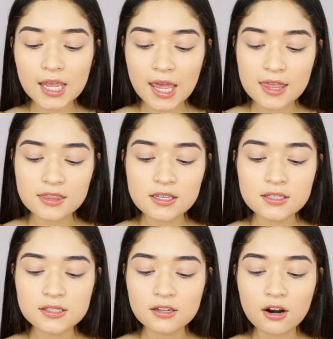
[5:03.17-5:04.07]
and
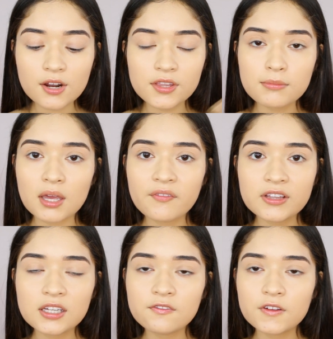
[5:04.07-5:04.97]
these are the
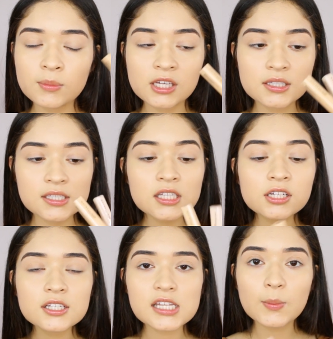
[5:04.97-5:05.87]
Maybelline Fit Me
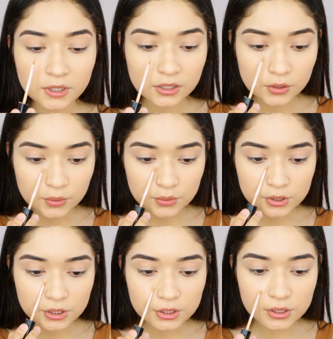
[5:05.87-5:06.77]
Concealers. I'm gonna use
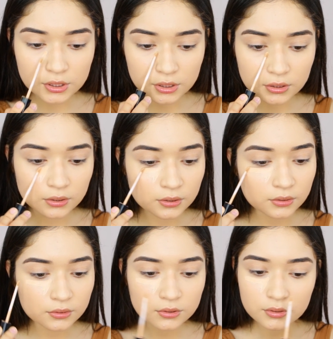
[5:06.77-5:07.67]
just
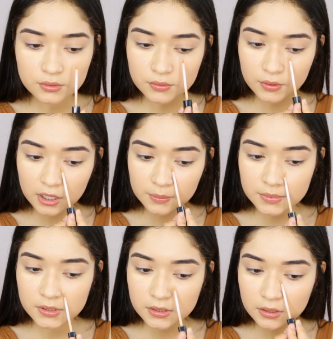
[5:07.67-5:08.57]
two stripes,